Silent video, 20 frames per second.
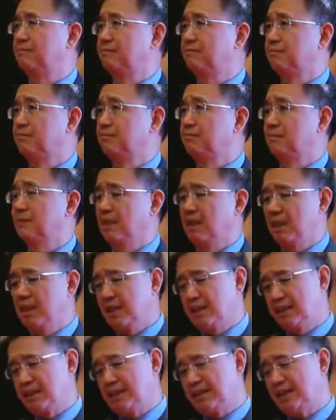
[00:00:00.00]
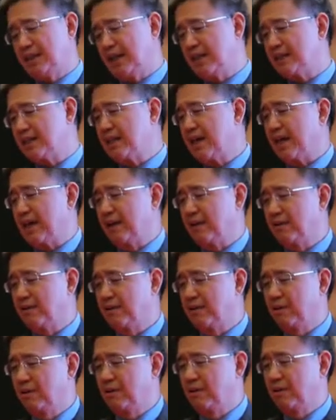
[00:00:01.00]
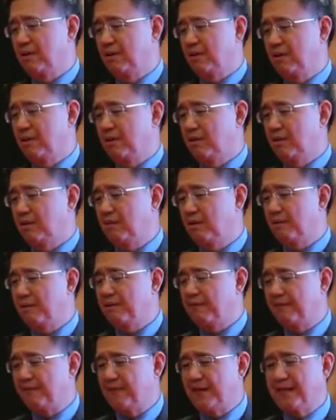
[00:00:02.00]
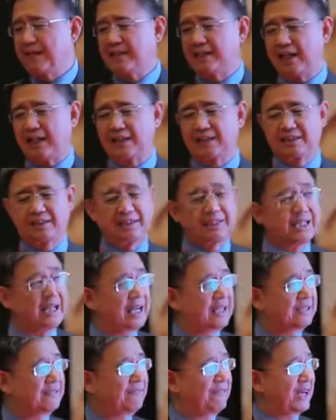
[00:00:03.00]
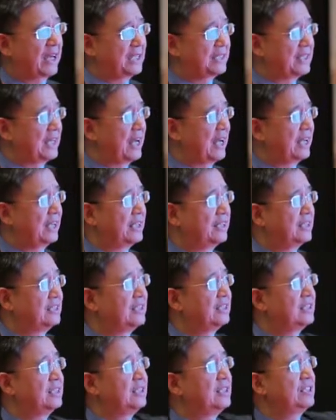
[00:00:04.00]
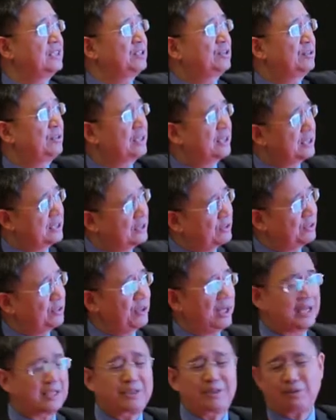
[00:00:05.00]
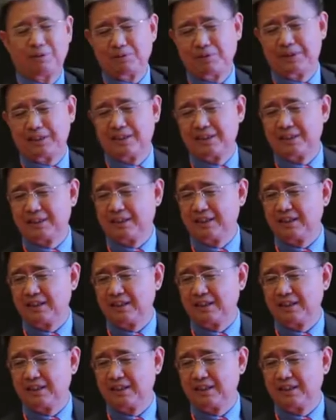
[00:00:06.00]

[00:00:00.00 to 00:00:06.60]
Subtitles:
And $10,000 is one of the criteria for a developed country.